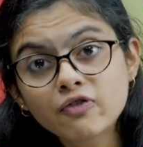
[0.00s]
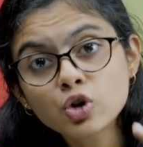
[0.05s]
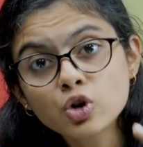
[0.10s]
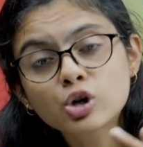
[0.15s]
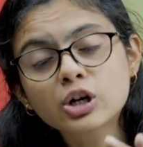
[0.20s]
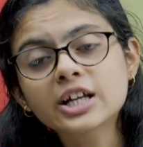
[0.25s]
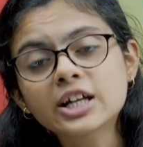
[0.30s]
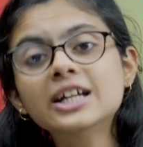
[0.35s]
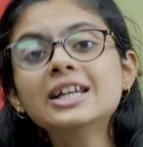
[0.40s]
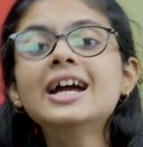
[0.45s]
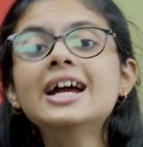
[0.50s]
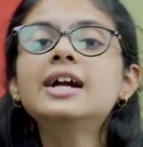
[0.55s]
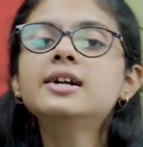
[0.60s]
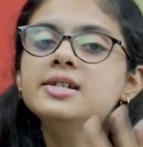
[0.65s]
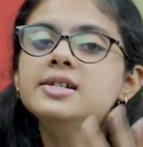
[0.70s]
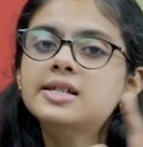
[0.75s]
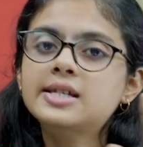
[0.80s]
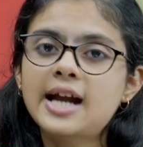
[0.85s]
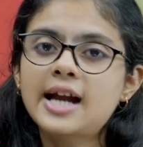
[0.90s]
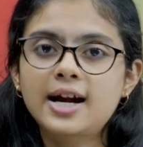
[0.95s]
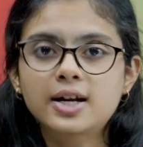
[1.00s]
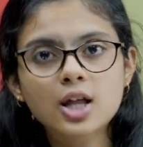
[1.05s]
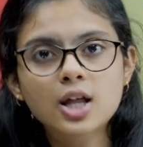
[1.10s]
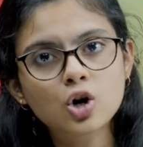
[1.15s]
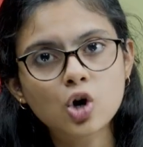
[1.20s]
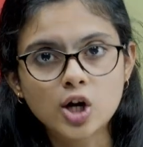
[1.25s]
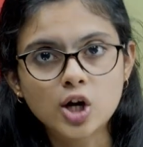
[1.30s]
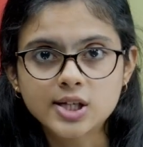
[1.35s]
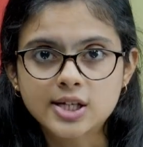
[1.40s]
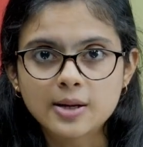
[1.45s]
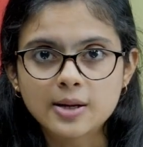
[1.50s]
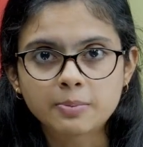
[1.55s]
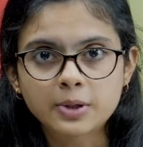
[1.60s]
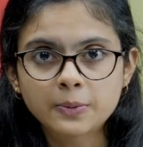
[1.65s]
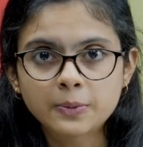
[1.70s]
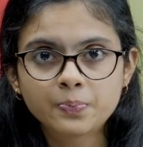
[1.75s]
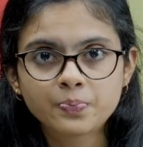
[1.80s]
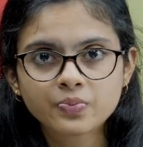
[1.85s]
you really understand the concept.